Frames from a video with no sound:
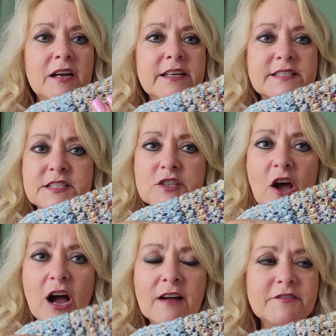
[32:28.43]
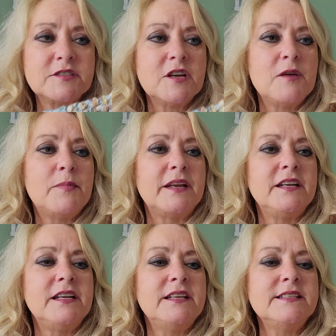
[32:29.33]
It's soft, but
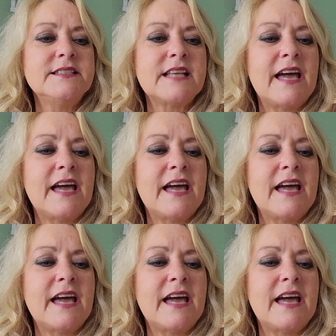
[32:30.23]
it is,